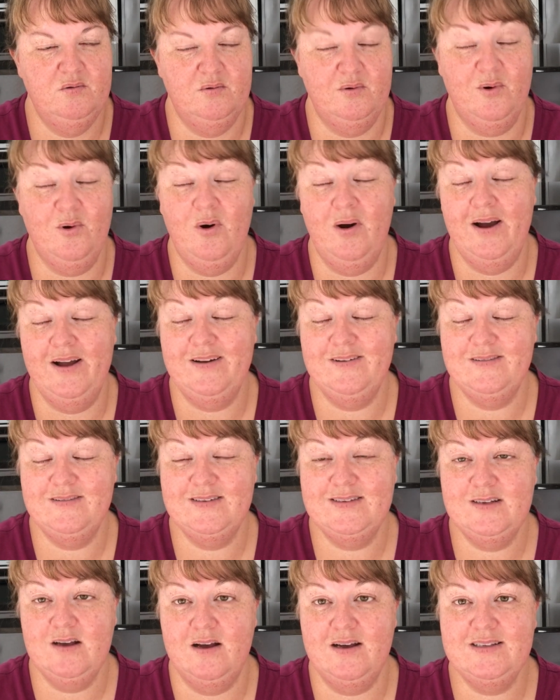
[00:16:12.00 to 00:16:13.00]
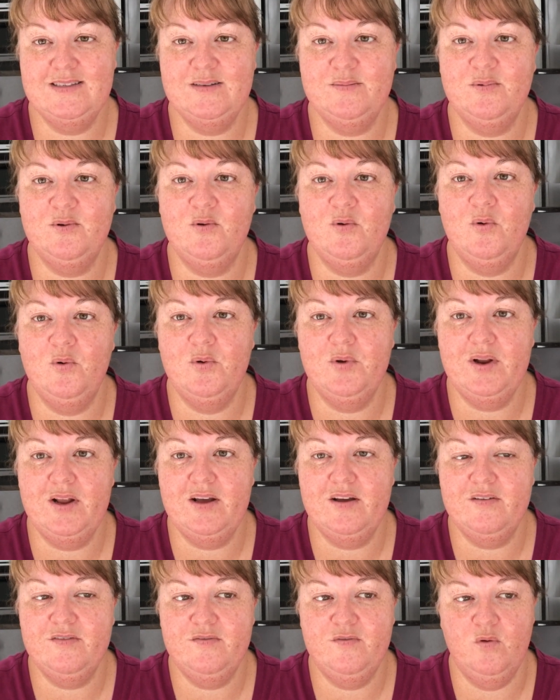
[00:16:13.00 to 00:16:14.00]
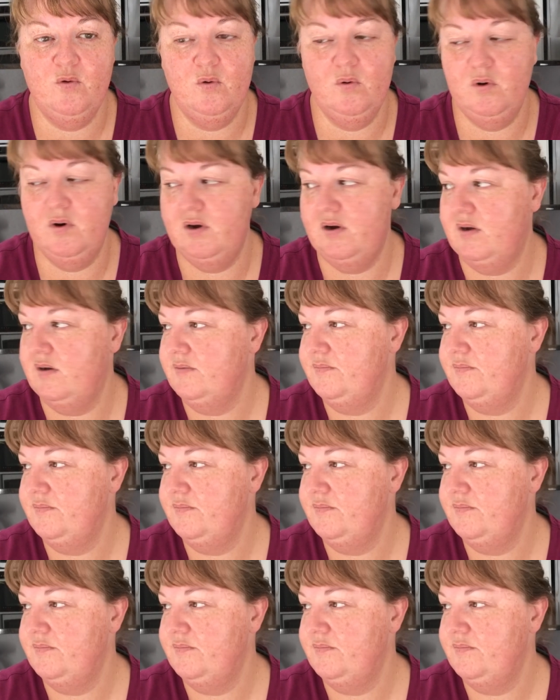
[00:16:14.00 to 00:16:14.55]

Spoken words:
quite sizable order for